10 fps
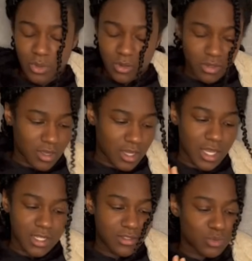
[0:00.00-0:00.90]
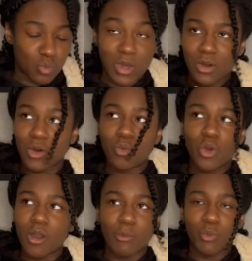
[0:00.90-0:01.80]
Well done, guys. Well,
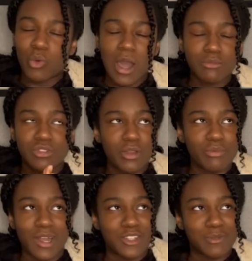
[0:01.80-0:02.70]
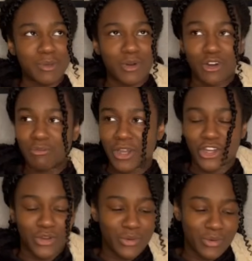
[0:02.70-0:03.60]
I'm so proud to be part of my
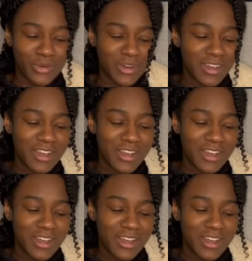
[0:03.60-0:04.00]
cohort.